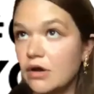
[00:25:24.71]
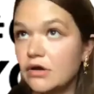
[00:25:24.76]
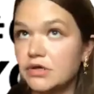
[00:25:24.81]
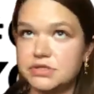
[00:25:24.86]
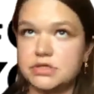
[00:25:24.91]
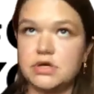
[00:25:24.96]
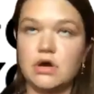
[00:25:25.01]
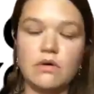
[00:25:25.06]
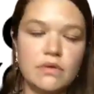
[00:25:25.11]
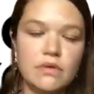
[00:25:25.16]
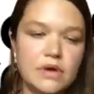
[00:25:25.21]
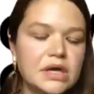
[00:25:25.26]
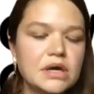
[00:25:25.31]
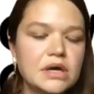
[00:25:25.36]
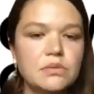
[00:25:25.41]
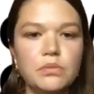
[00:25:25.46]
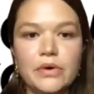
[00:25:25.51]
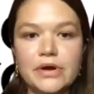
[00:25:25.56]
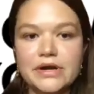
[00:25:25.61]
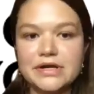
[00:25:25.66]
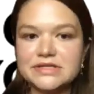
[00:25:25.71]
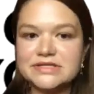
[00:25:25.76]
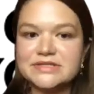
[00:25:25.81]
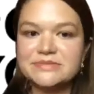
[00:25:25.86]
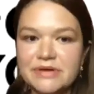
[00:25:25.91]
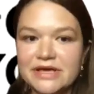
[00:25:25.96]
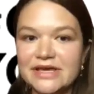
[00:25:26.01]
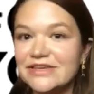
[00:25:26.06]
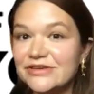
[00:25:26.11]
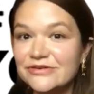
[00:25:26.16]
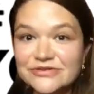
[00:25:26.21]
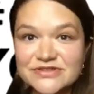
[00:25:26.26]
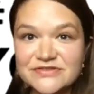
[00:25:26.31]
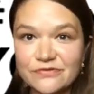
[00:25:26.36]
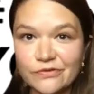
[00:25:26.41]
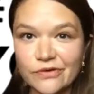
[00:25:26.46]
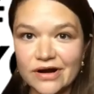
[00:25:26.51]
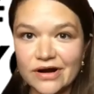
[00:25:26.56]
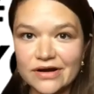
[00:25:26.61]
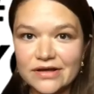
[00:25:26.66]
it's going and what it's being used
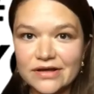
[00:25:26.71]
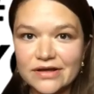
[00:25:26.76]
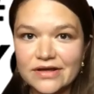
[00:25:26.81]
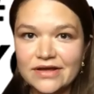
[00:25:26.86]
for.